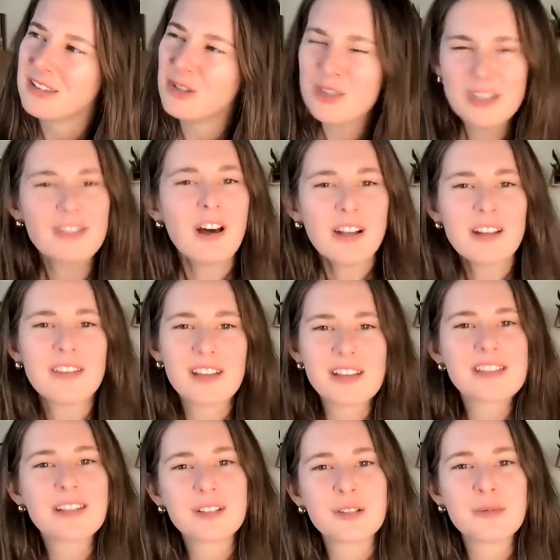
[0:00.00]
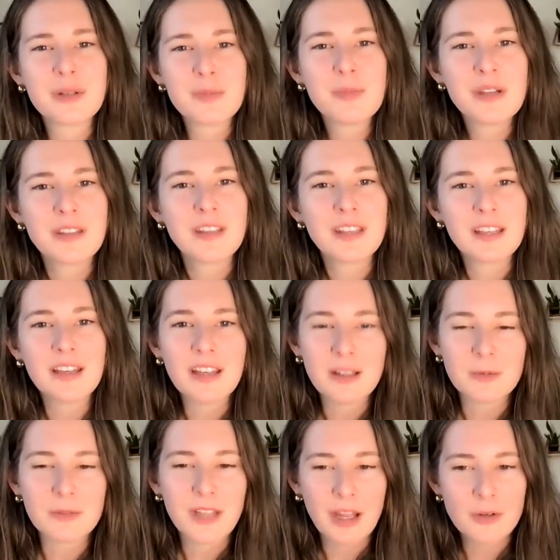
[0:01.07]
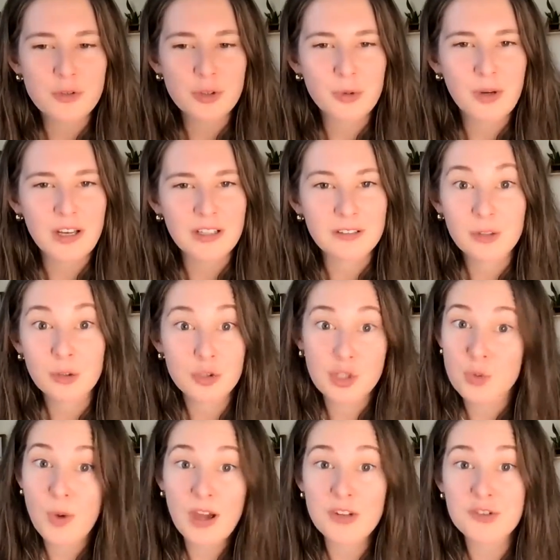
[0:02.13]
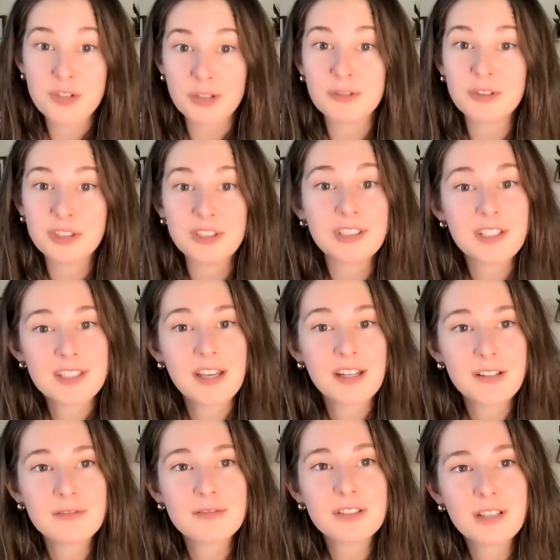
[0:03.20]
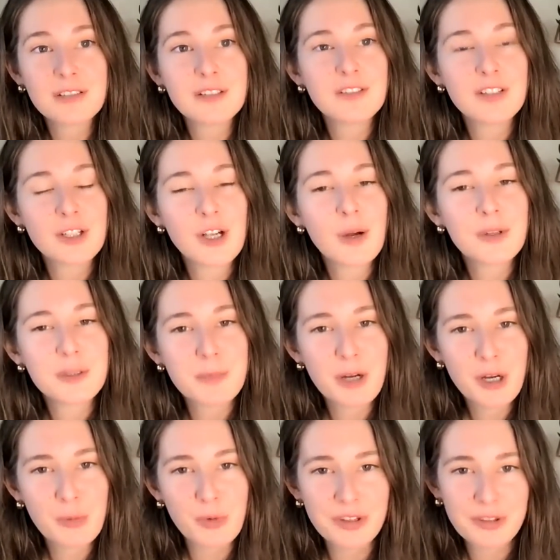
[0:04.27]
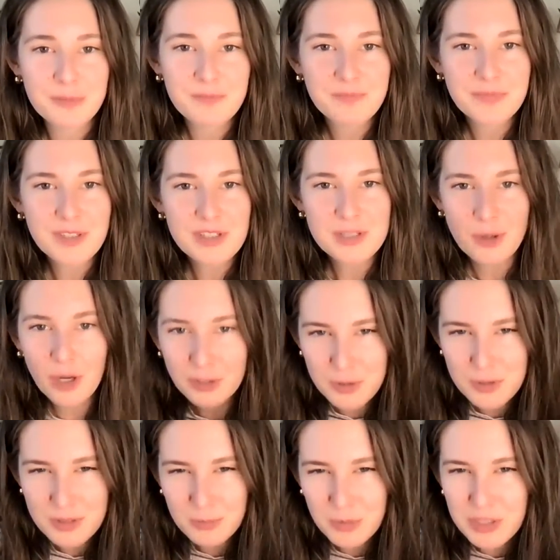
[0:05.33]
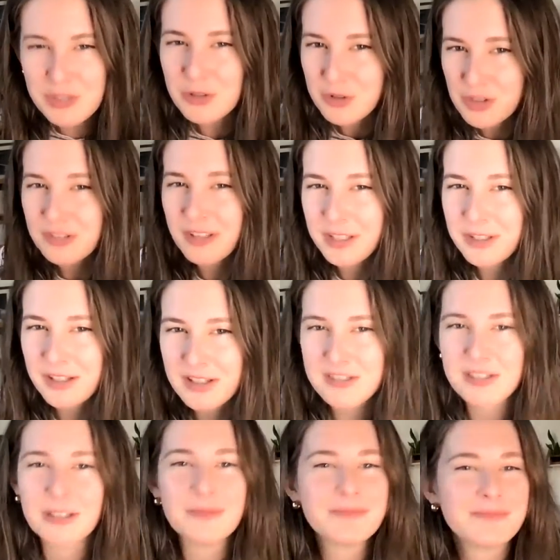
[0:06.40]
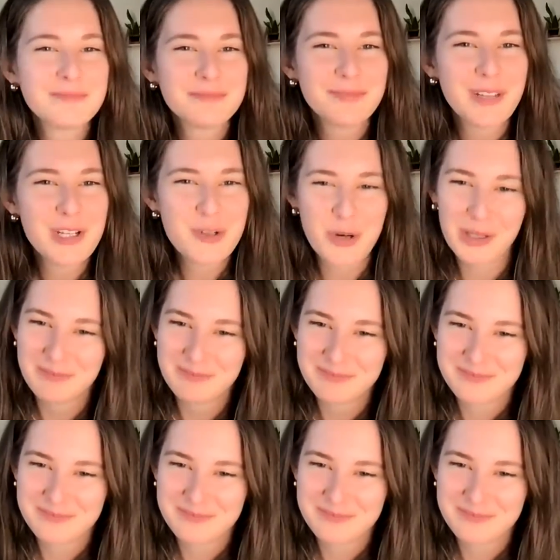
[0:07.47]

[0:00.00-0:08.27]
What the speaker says: there's a lot of things that are a bit pithy in natural wine or just wine generally, and it's kind of tough to figure out what to pair them with. So I'll do some research and let you guys know. Enjoy.